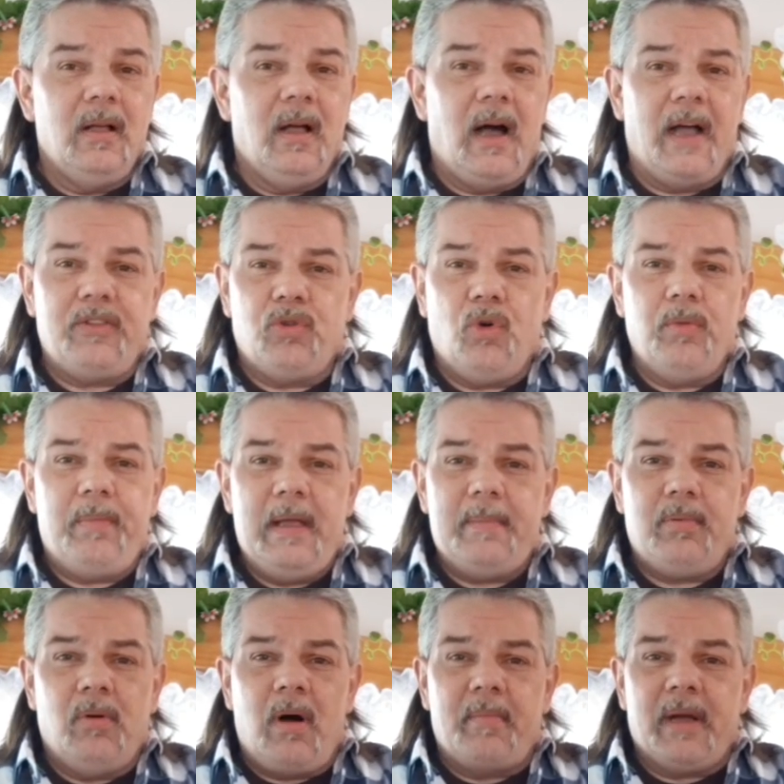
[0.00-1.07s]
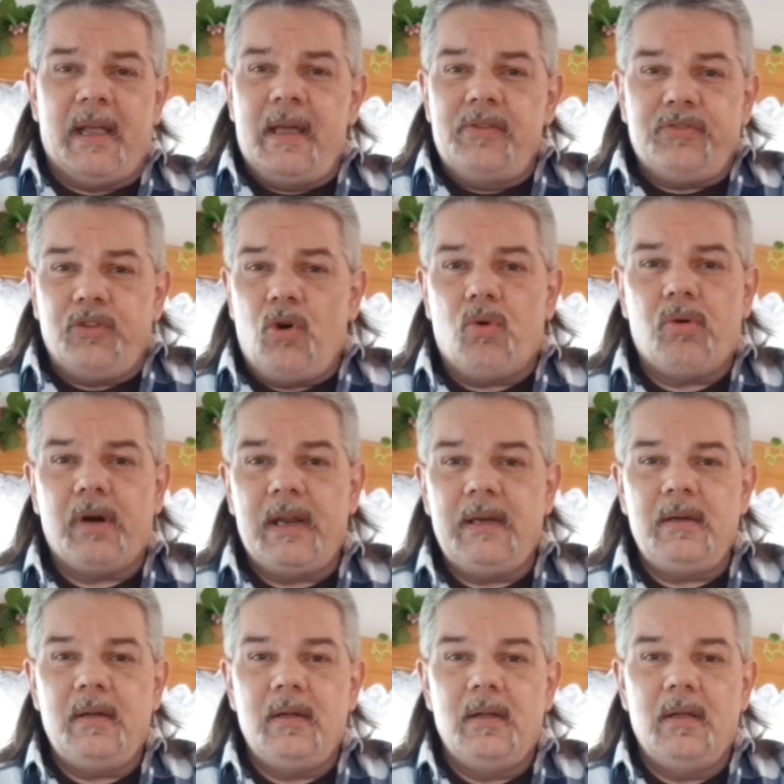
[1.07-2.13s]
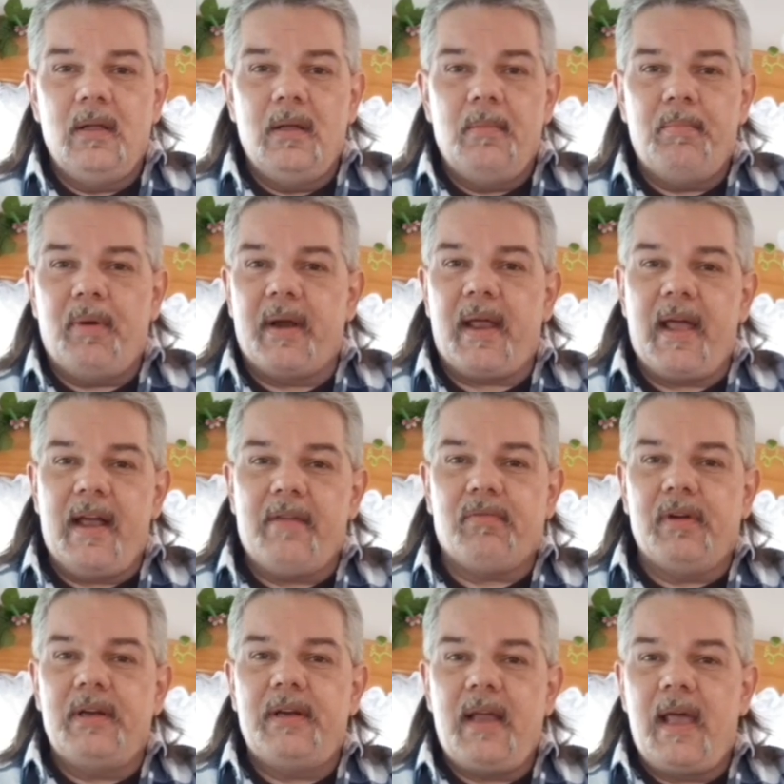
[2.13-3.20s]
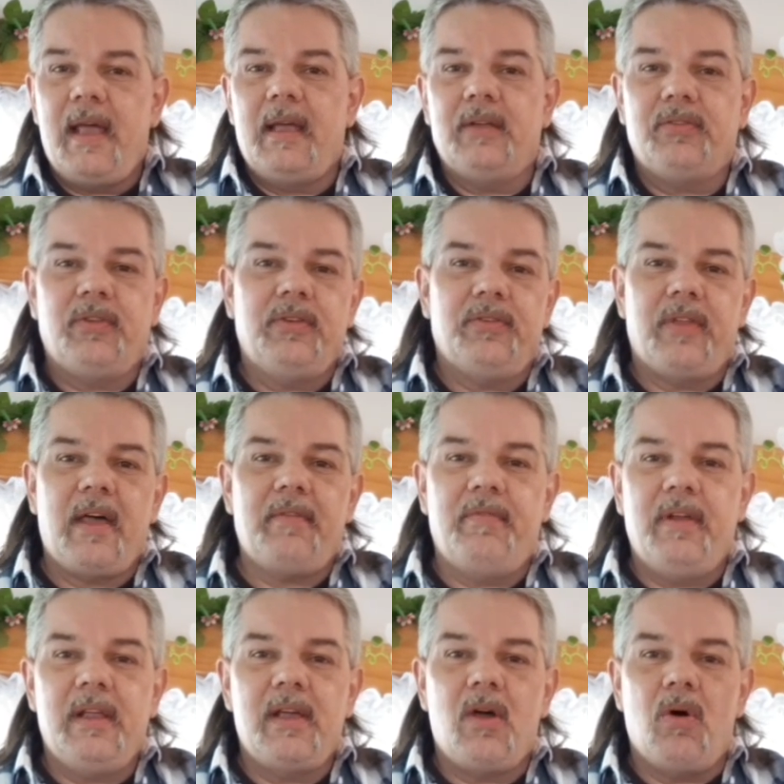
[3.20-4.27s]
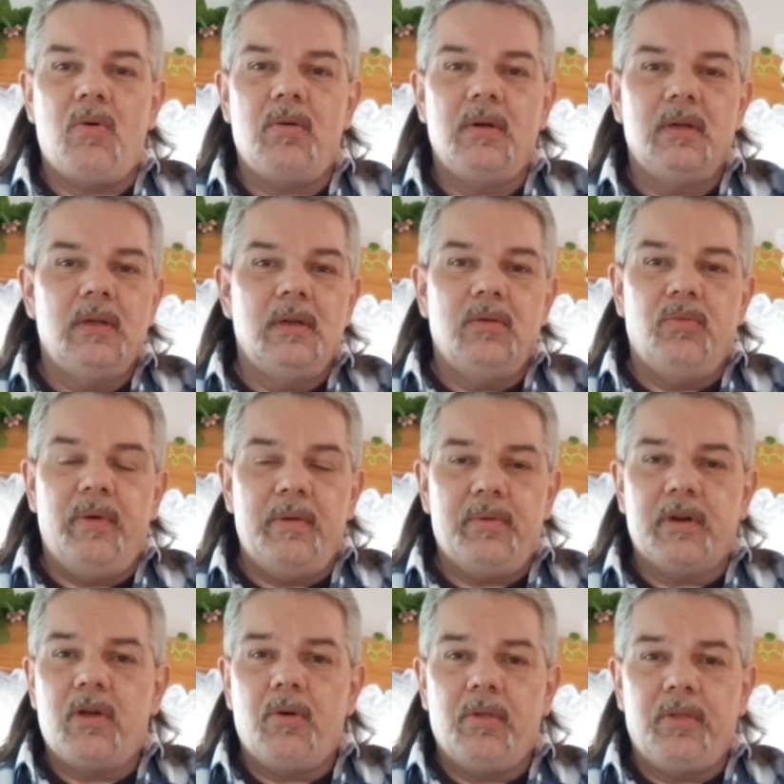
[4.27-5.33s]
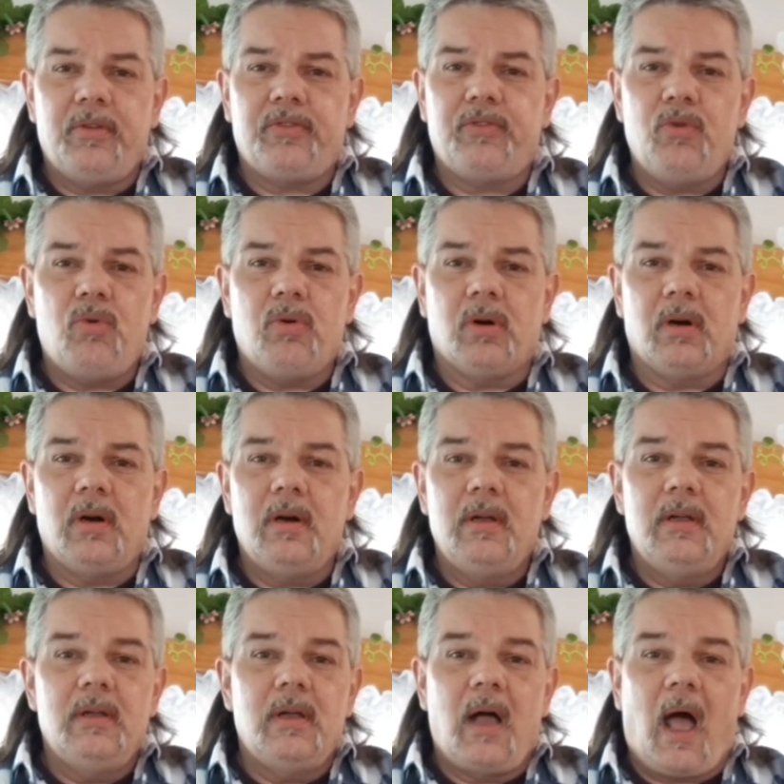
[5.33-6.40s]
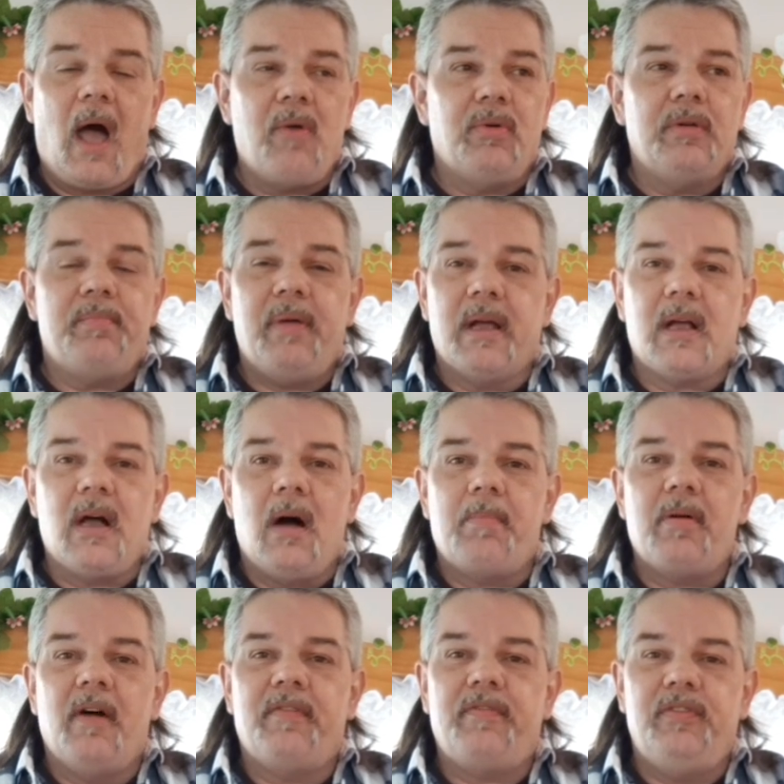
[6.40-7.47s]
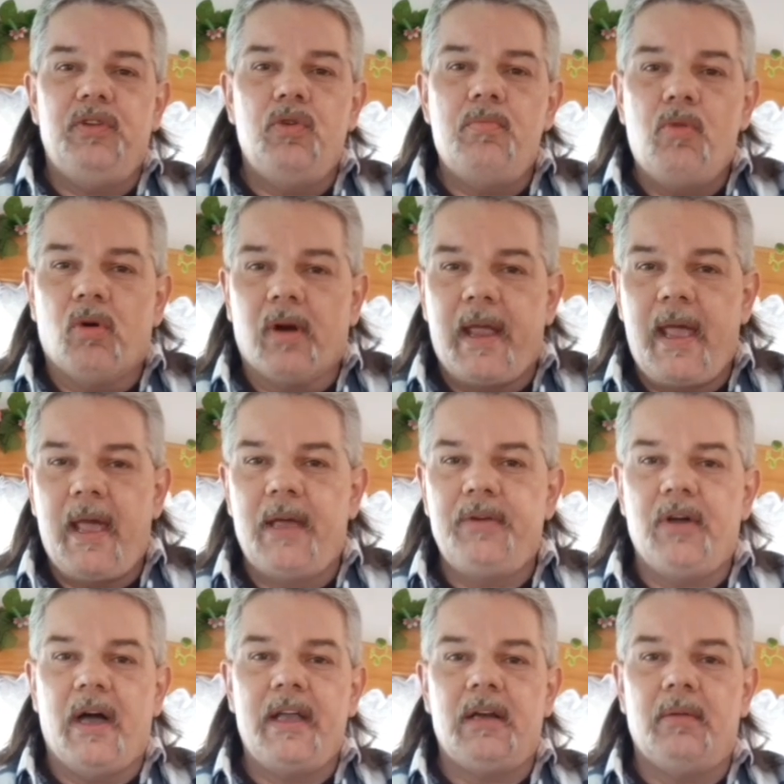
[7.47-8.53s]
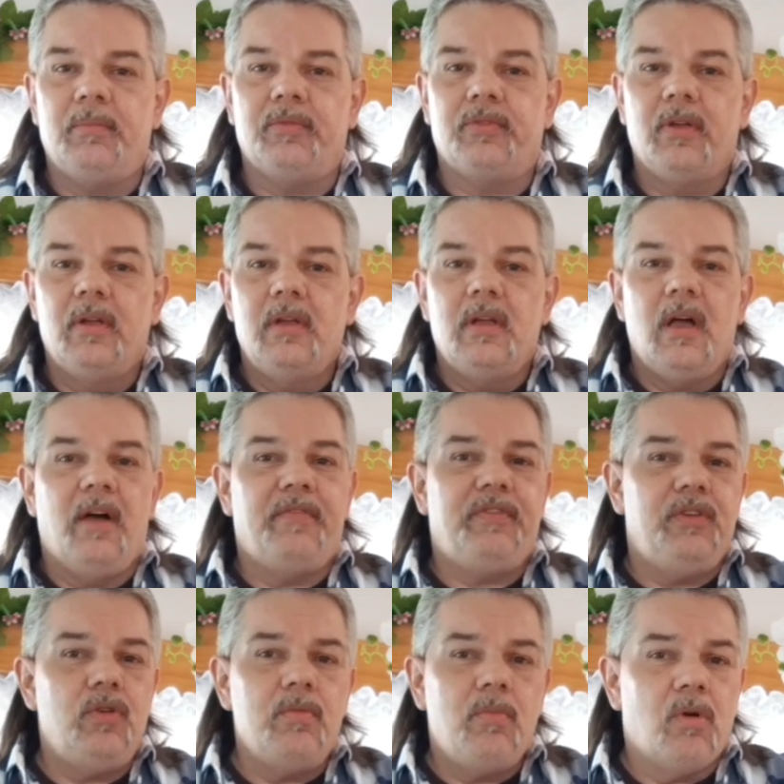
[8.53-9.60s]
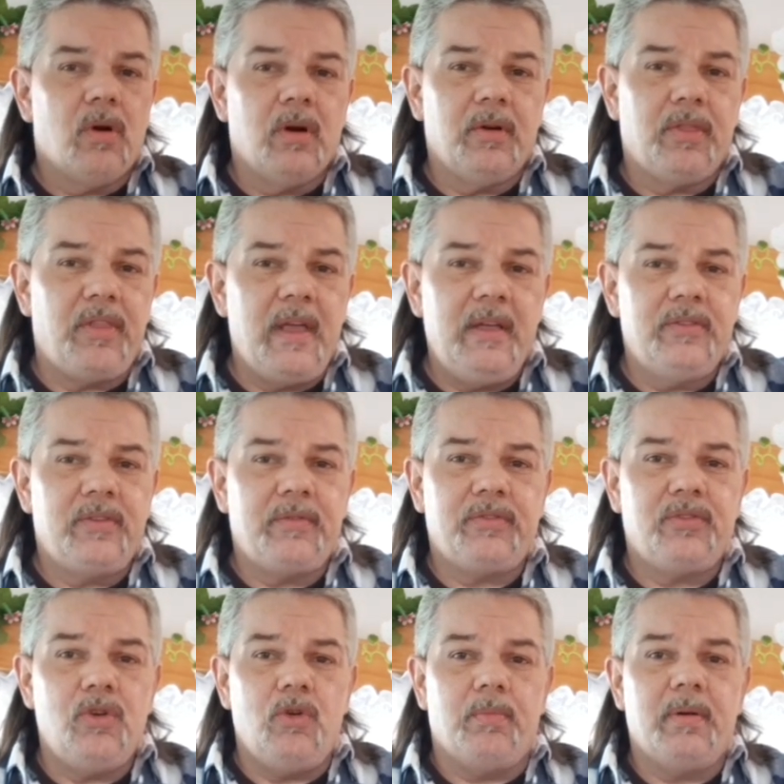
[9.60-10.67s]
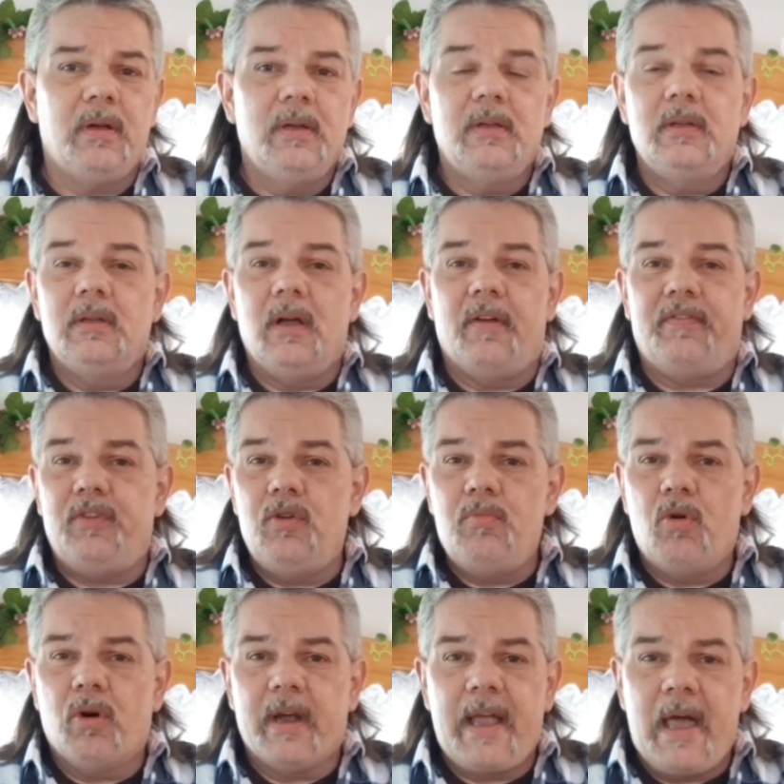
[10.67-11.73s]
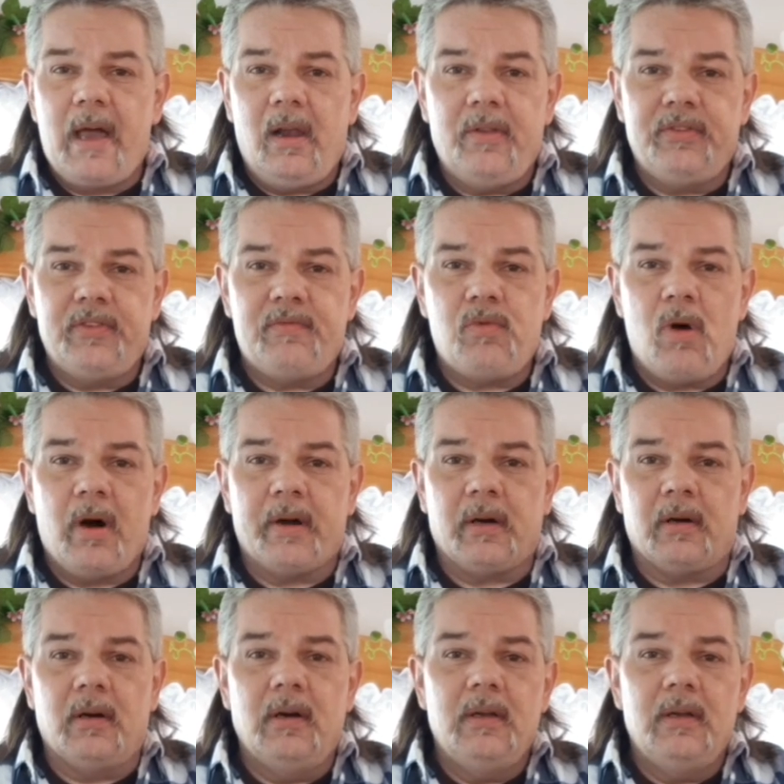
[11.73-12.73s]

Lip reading: I told people I'm against hoarding. But every day since that video, we would go to the store. I would pick up a few more canned items, a few more things of soup, a few more gallons of water.